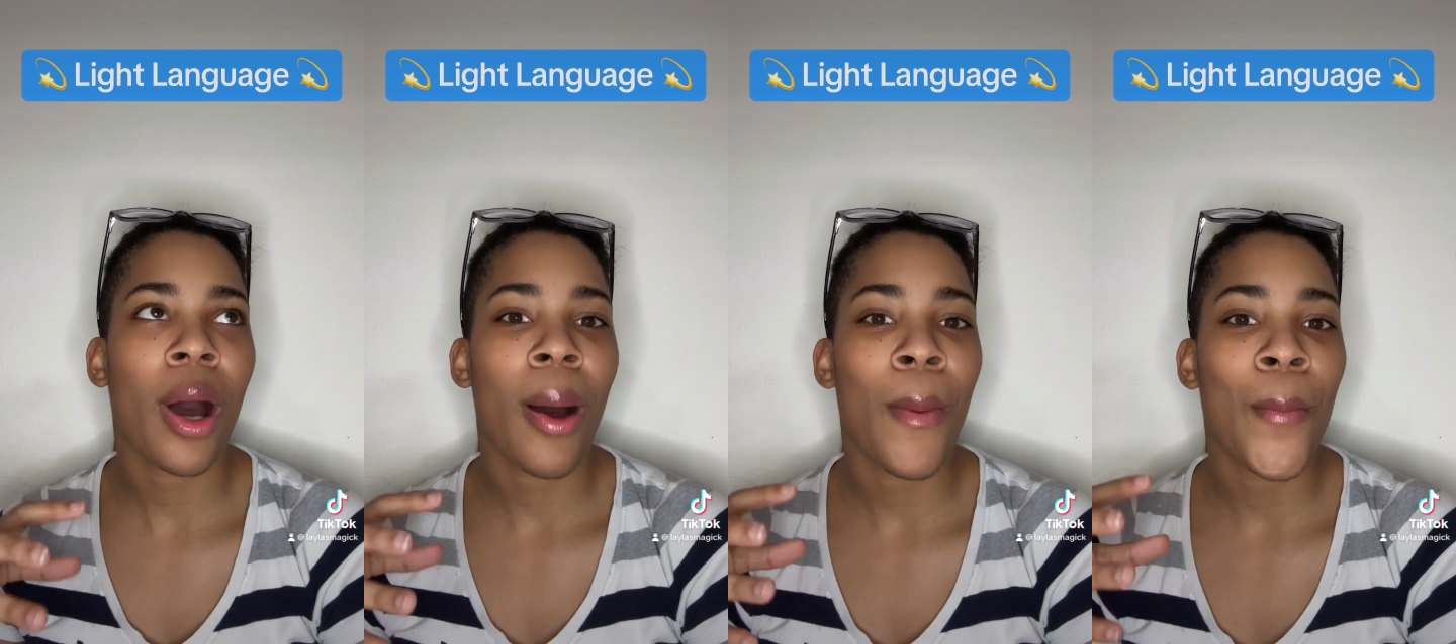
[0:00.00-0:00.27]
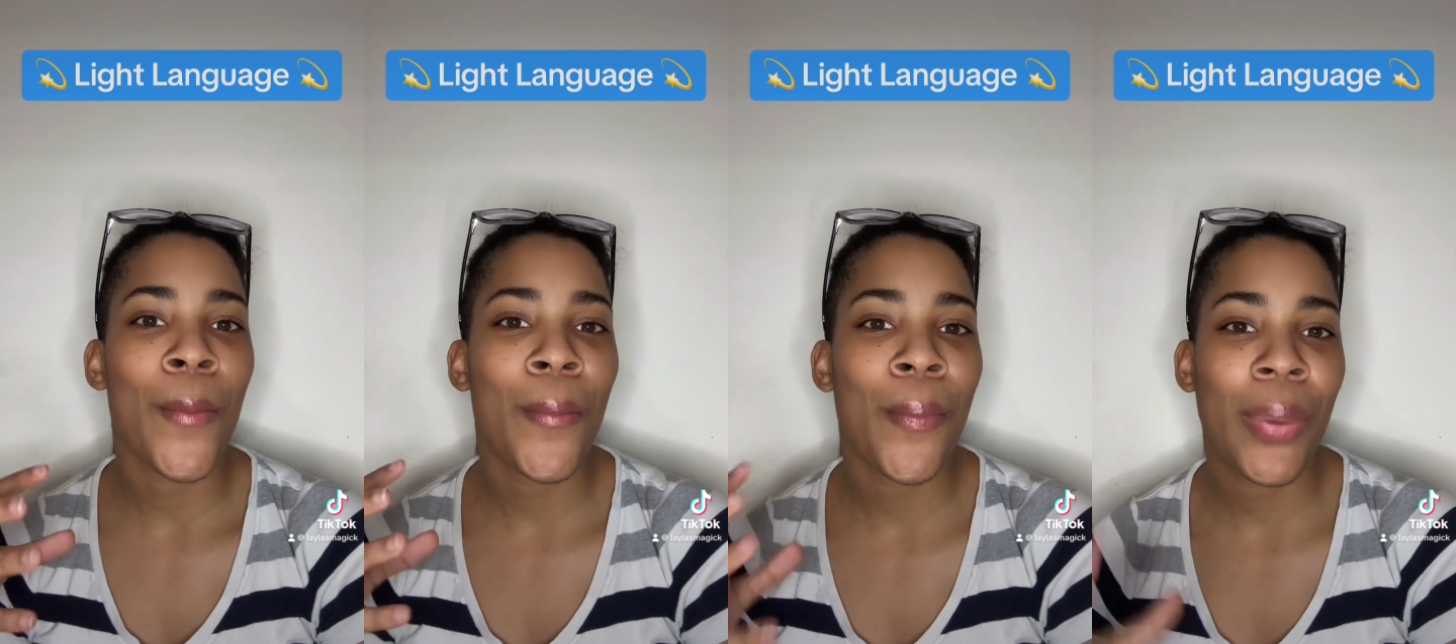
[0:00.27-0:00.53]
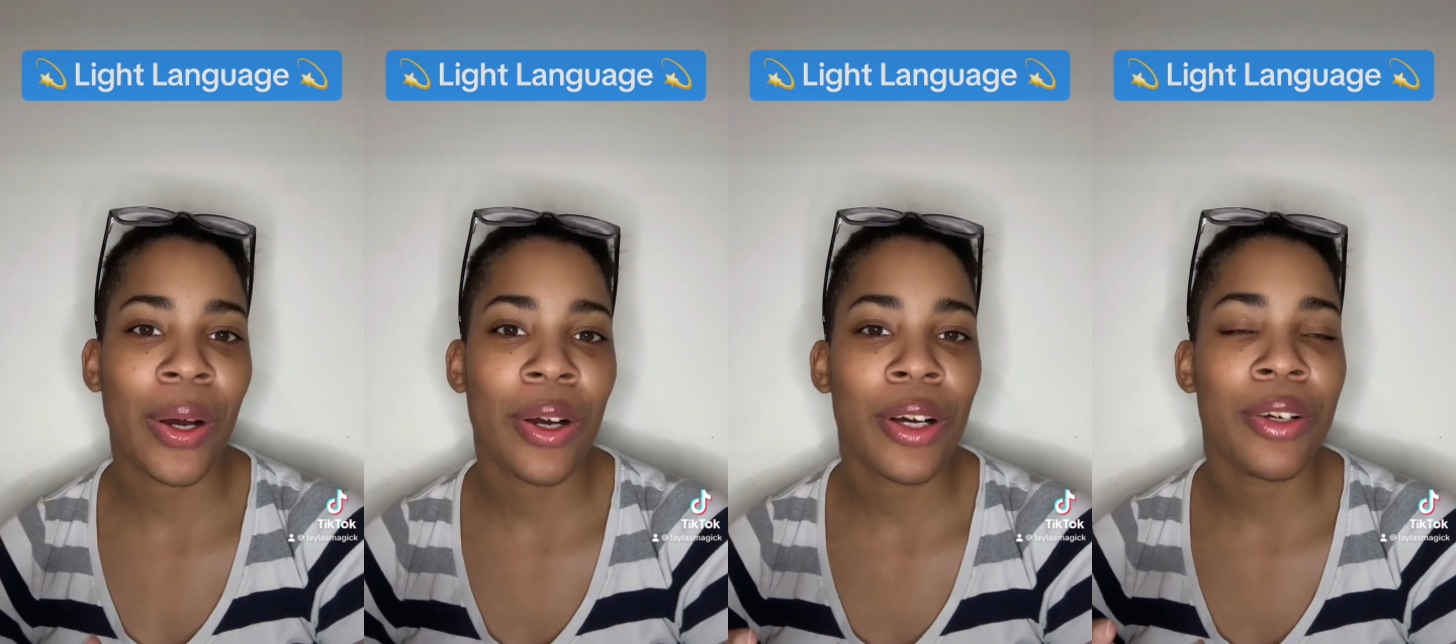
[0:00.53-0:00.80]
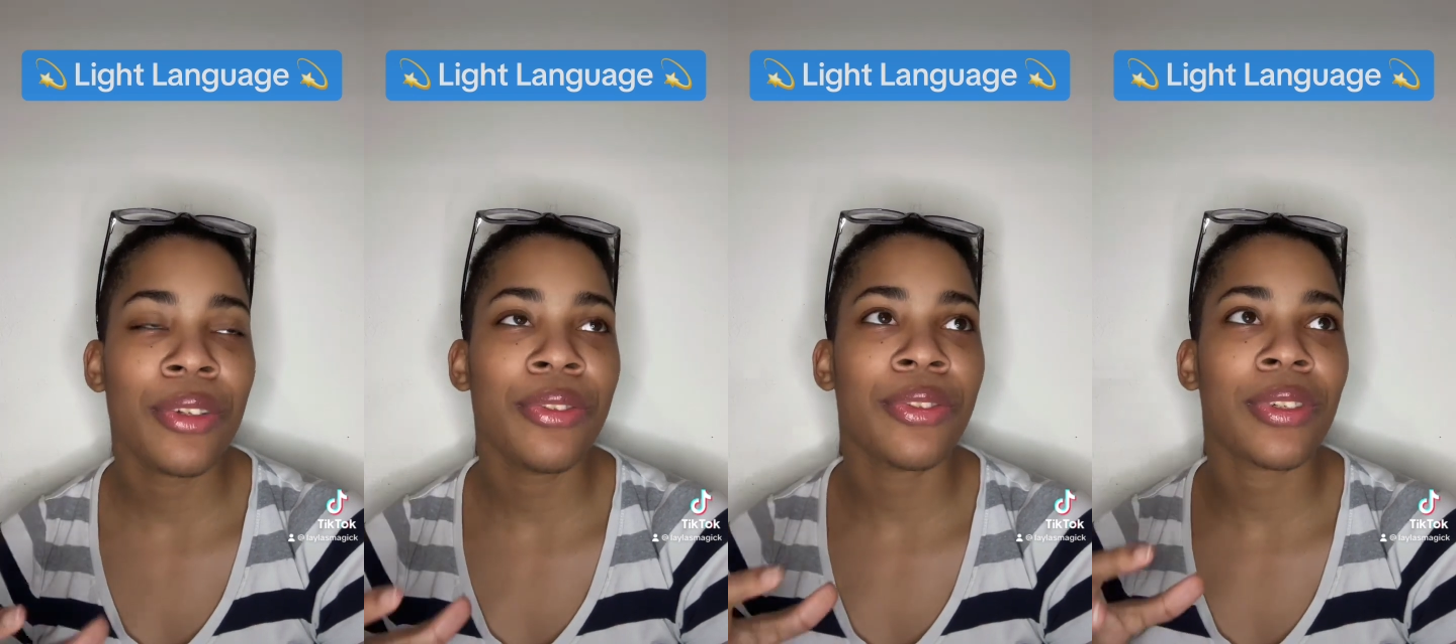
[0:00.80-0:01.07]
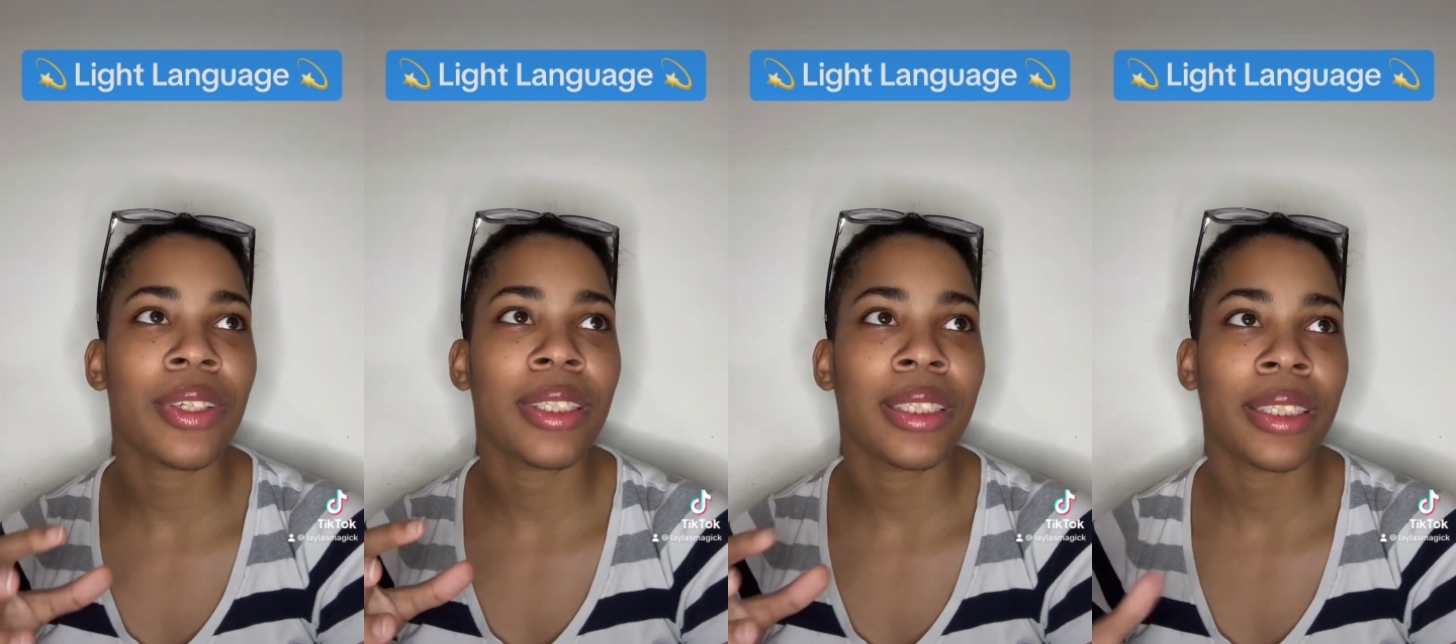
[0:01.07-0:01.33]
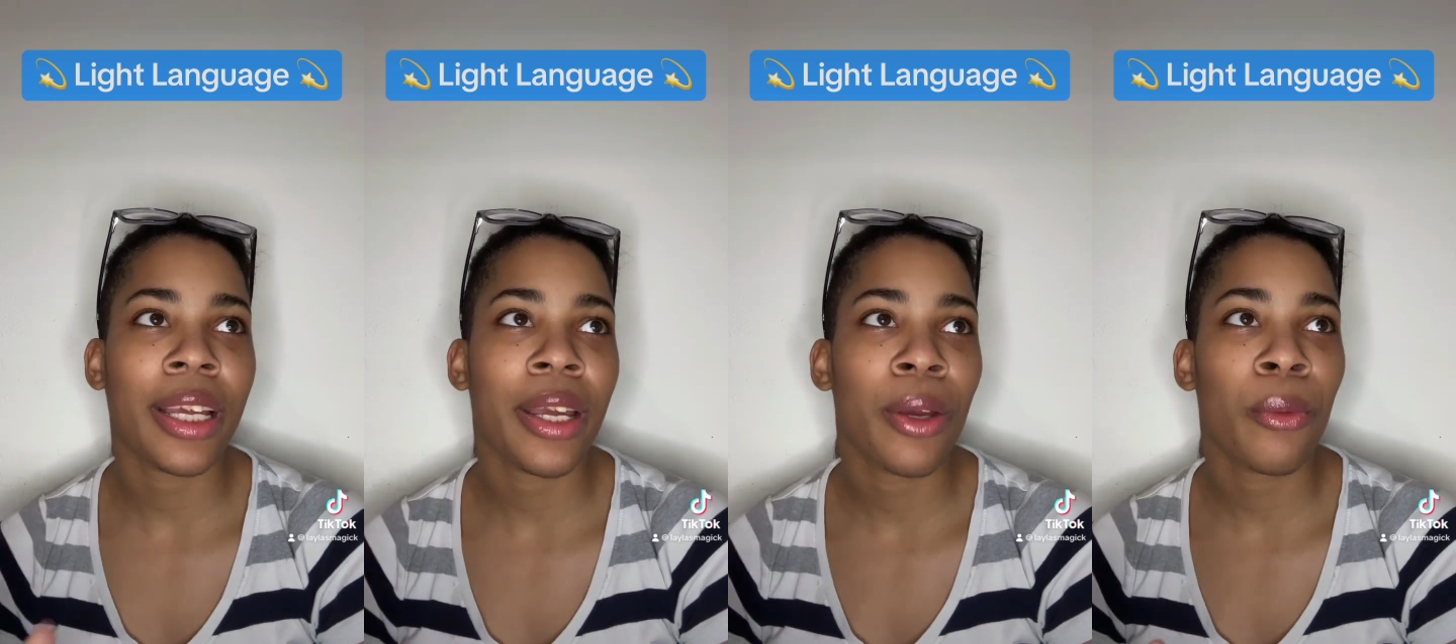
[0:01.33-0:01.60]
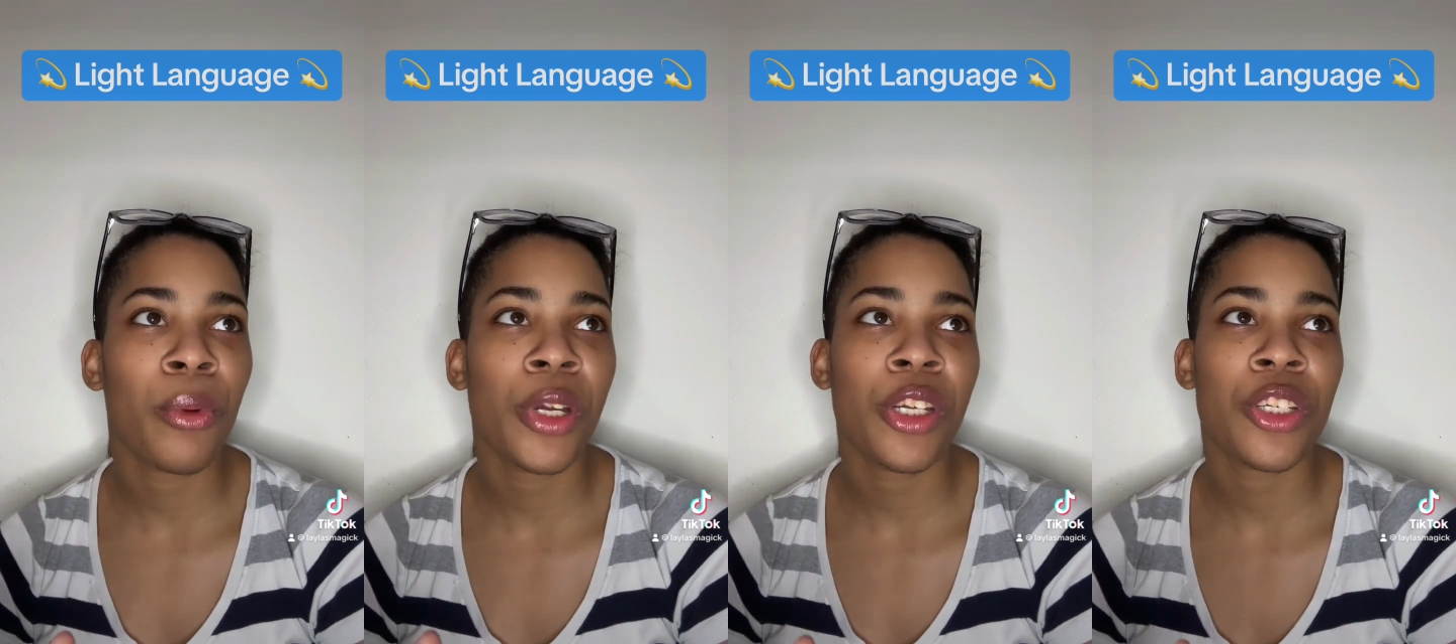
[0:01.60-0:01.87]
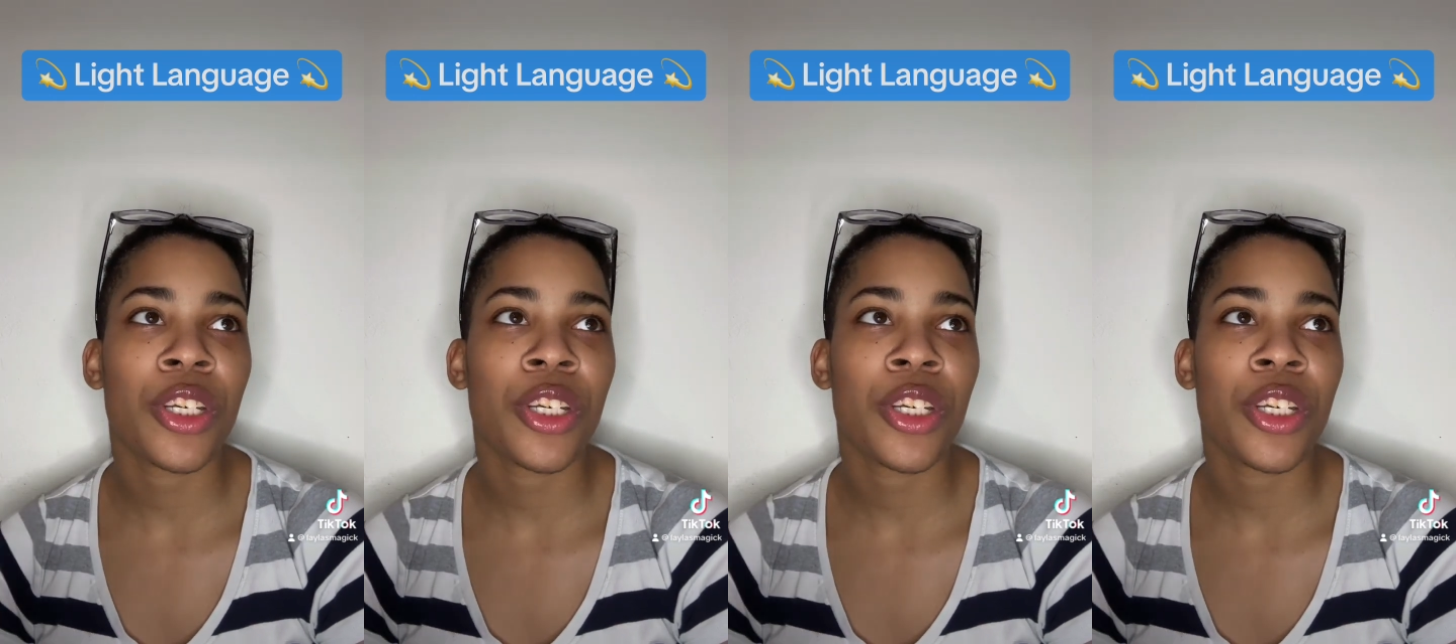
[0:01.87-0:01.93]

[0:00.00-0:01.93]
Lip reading: above language.